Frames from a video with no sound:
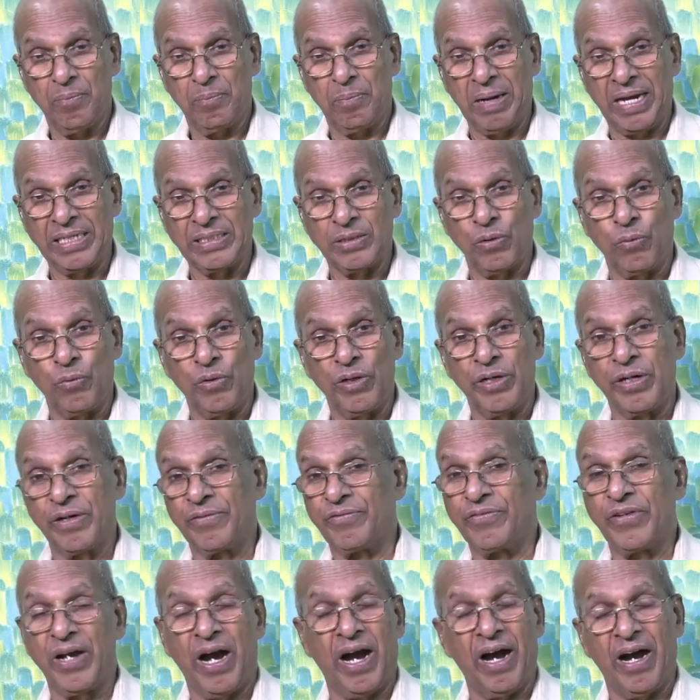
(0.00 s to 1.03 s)
by the word
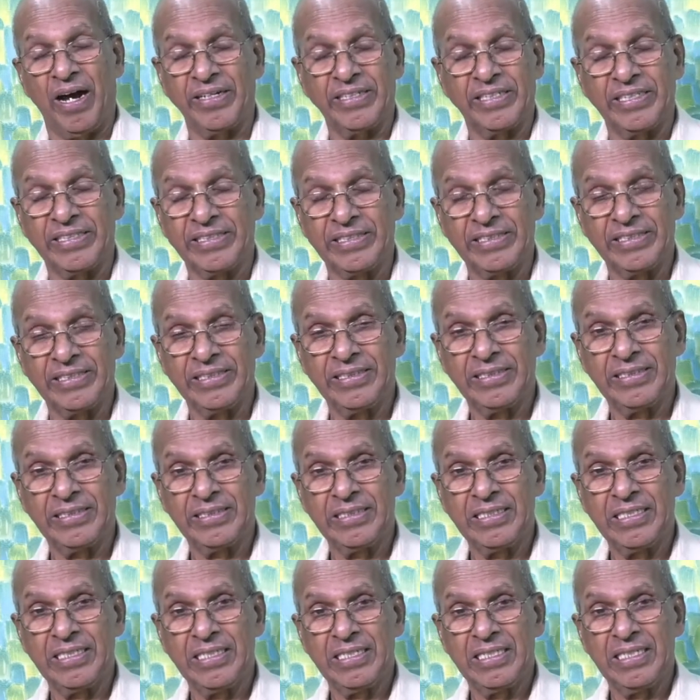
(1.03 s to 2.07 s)
of God.
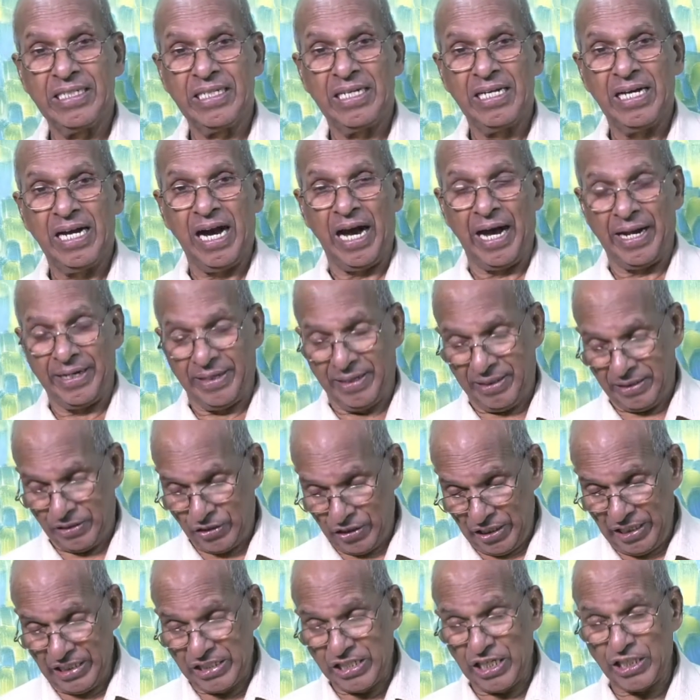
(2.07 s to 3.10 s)
And
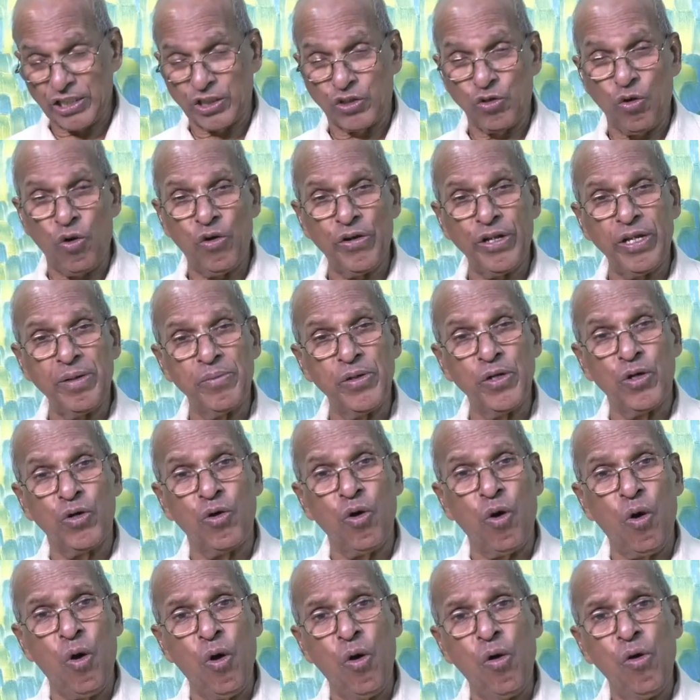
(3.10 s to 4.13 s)
Jesus told him, you
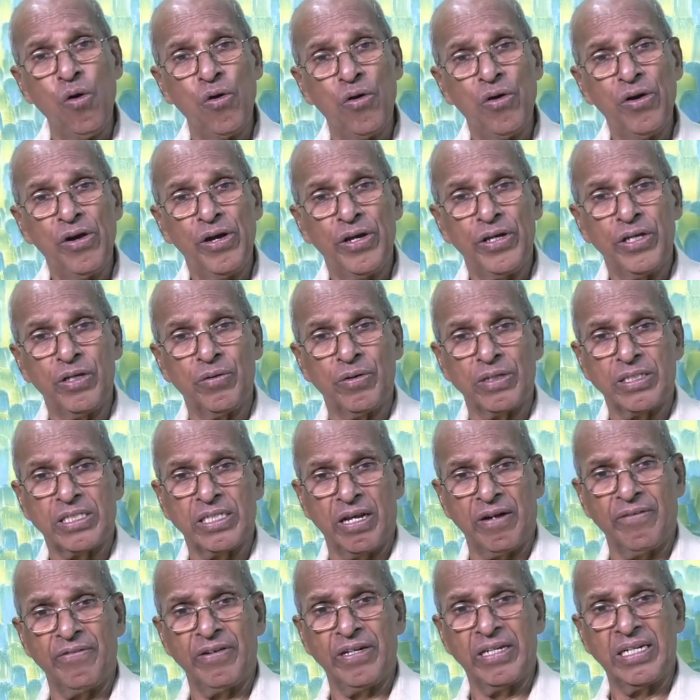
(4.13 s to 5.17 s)
go, your
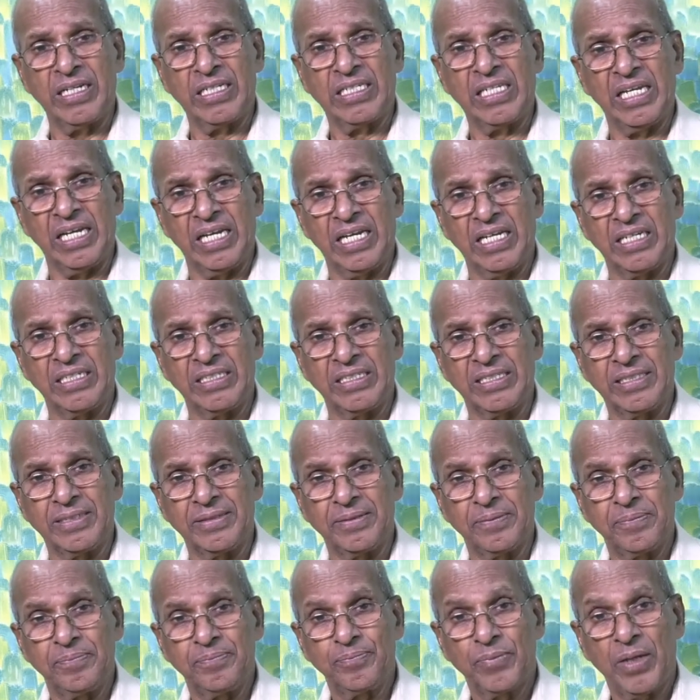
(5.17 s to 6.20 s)
servant is healed.
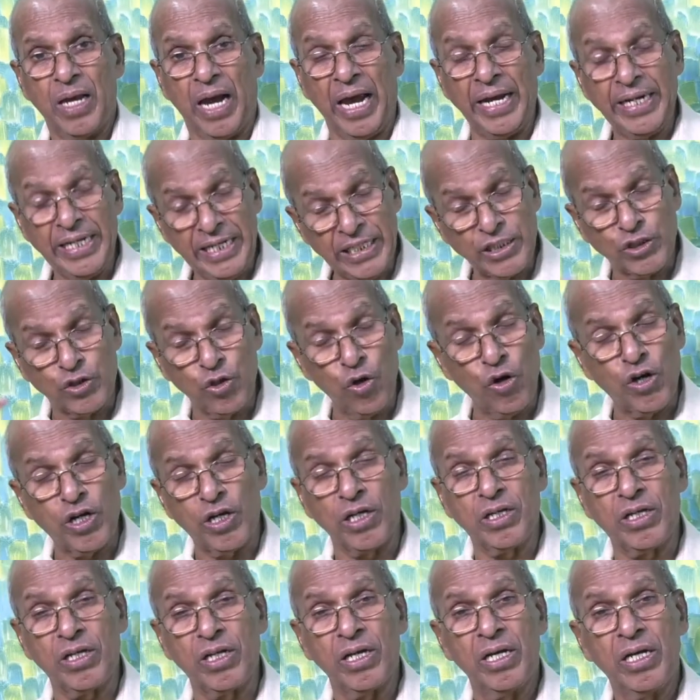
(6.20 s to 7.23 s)
And he
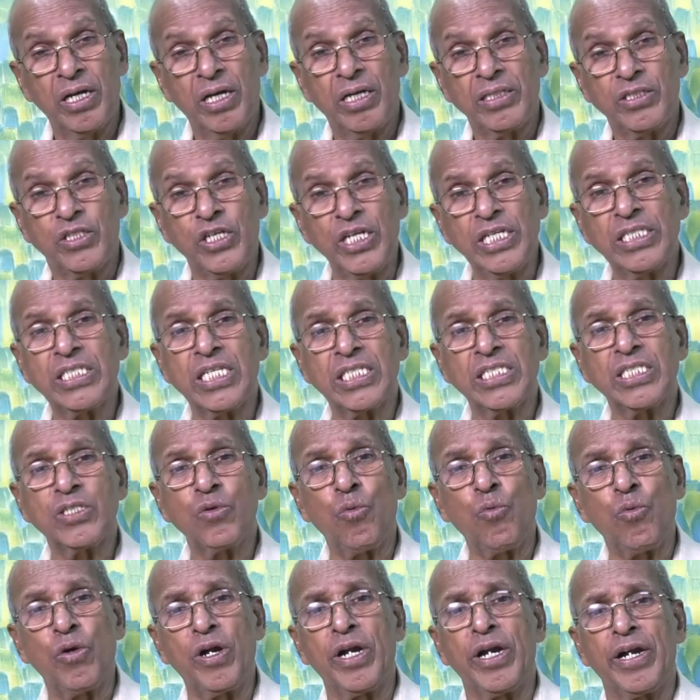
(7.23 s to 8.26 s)
took Jesus'
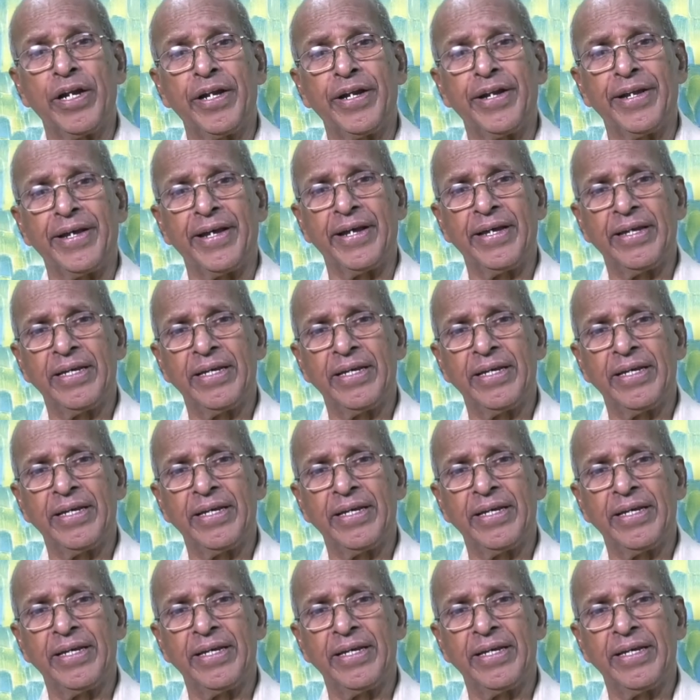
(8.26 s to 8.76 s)
word.